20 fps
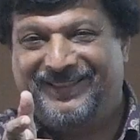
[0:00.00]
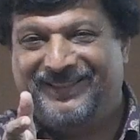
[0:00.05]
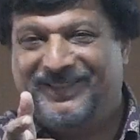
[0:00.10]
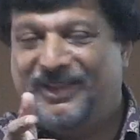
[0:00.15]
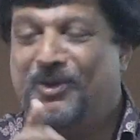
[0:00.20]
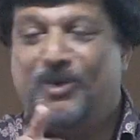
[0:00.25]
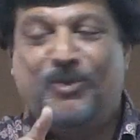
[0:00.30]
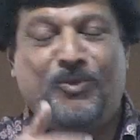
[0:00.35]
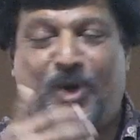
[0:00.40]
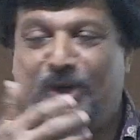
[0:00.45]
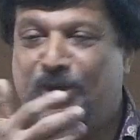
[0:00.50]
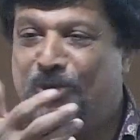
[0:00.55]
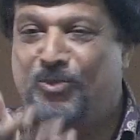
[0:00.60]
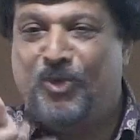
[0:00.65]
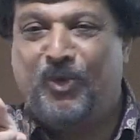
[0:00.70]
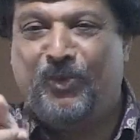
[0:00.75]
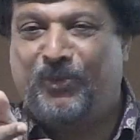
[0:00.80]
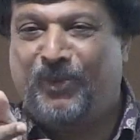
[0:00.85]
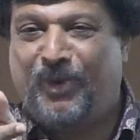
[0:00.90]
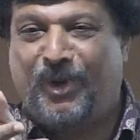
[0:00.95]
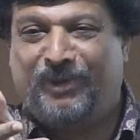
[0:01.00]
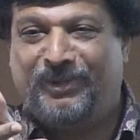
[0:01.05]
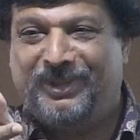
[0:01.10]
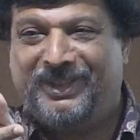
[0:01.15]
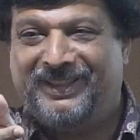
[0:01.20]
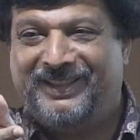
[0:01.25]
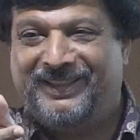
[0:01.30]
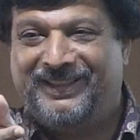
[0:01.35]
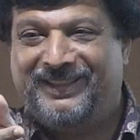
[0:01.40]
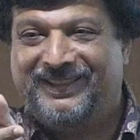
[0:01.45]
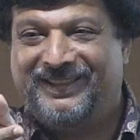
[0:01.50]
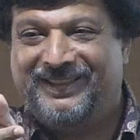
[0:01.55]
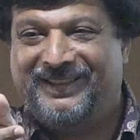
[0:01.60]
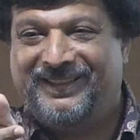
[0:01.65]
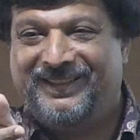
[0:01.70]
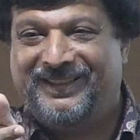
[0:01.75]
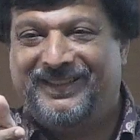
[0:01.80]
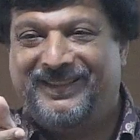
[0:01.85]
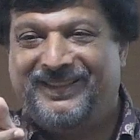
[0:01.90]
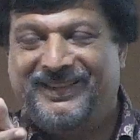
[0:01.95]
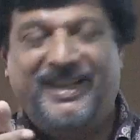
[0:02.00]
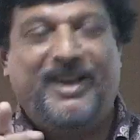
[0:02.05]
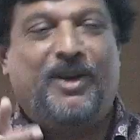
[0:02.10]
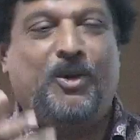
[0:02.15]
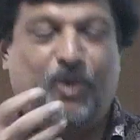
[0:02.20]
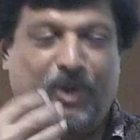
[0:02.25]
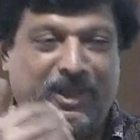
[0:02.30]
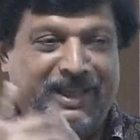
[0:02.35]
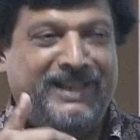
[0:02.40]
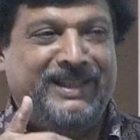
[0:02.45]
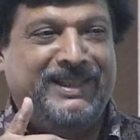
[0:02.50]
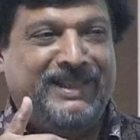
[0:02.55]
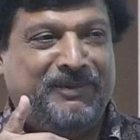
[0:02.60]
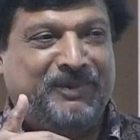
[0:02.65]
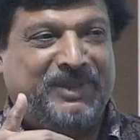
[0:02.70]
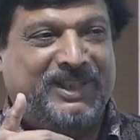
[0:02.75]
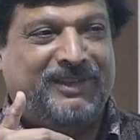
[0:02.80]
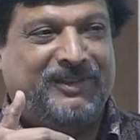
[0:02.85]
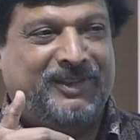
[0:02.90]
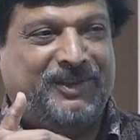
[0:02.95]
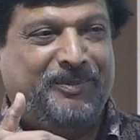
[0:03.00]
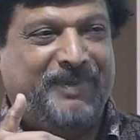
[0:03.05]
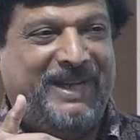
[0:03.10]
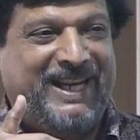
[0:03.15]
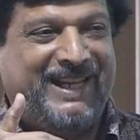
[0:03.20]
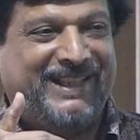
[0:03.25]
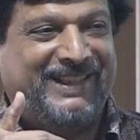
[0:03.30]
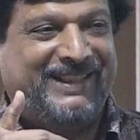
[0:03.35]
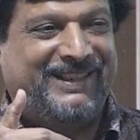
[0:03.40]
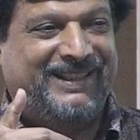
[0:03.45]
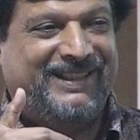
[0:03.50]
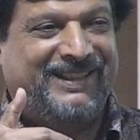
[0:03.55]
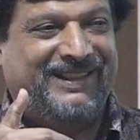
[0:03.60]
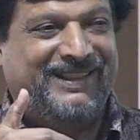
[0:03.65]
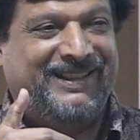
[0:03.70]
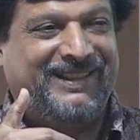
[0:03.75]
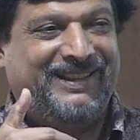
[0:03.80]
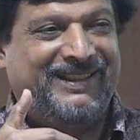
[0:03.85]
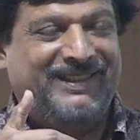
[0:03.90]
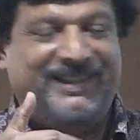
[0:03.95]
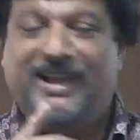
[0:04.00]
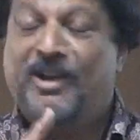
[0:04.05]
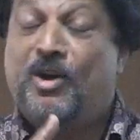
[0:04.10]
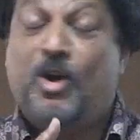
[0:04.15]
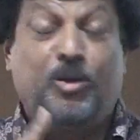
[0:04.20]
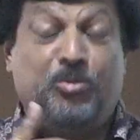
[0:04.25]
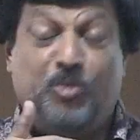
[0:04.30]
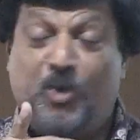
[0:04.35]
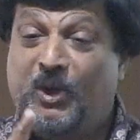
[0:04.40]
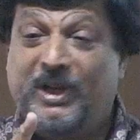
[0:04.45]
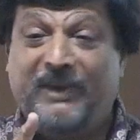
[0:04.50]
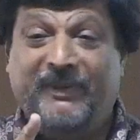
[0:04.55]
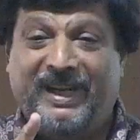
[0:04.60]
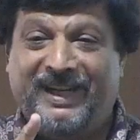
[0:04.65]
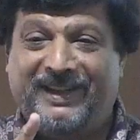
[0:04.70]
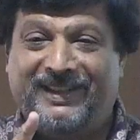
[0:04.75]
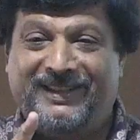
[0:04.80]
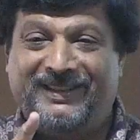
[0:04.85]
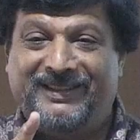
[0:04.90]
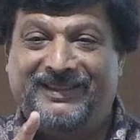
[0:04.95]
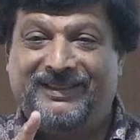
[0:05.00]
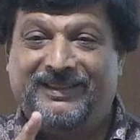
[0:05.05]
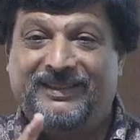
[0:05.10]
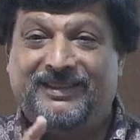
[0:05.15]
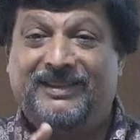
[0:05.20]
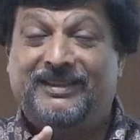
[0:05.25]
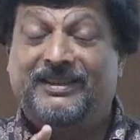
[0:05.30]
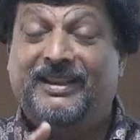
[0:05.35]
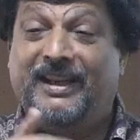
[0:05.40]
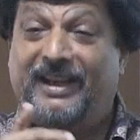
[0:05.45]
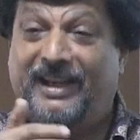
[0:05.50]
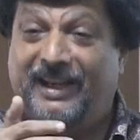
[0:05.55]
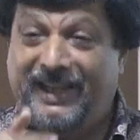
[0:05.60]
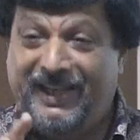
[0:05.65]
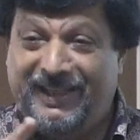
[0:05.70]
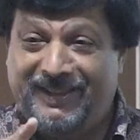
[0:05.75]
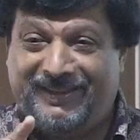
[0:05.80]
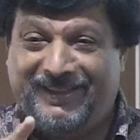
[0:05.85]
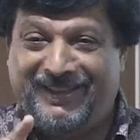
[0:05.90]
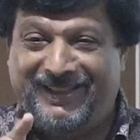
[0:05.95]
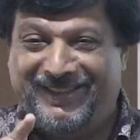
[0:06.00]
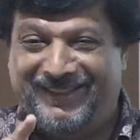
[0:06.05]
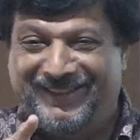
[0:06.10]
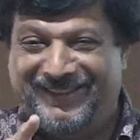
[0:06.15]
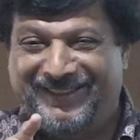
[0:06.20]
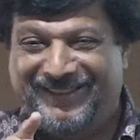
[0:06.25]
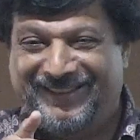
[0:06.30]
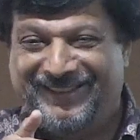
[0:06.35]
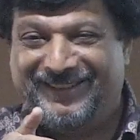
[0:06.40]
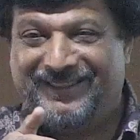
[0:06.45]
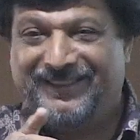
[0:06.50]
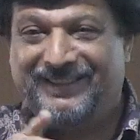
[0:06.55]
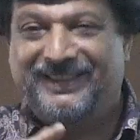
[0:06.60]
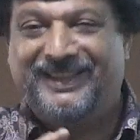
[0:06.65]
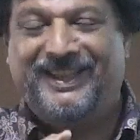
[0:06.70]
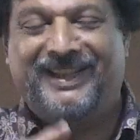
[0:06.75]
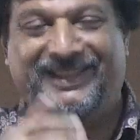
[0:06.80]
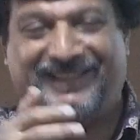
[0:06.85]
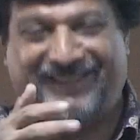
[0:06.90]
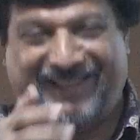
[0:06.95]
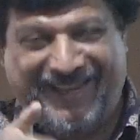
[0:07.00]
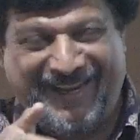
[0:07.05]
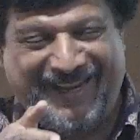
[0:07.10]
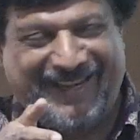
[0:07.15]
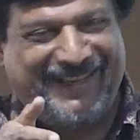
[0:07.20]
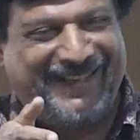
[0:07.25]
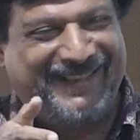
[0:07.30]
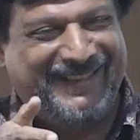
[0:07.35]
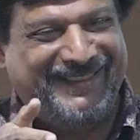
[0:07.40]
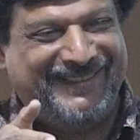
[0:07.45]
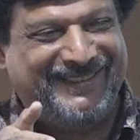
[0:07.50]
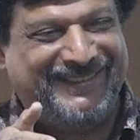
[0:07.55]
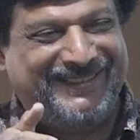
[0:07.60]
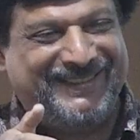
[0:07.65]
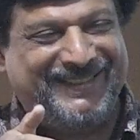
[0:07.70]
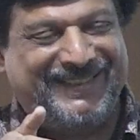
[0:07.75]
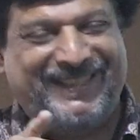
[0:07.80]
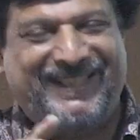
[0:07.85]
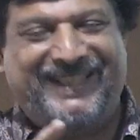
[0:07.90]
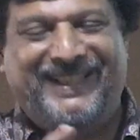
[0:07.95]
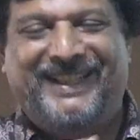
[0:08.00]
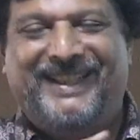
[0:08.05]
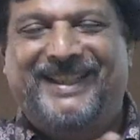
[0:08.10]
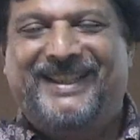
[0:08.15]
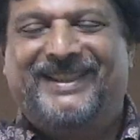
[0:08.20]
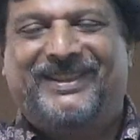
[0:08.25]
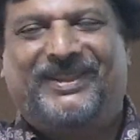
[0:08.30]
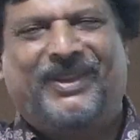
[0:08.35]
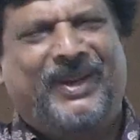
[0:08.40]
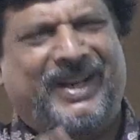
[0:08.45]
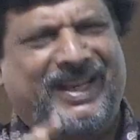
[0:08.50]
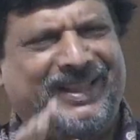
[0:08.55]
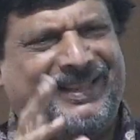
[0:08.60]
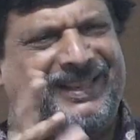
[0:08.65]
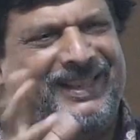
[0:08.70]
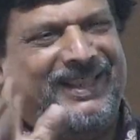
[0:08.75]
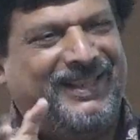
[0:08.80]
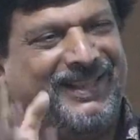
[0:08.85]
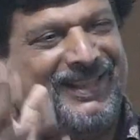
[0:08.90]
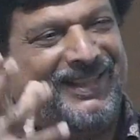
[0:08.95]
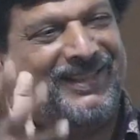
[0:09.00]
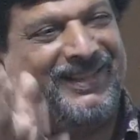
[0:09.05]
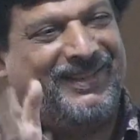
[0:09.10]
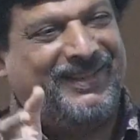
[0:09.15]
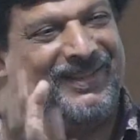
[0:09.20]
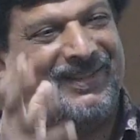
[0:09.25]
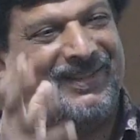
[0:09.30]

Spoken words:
They don't want to move forward. They are holding themselves back. They are not motivated. They are lazy. They are scared. So you can see a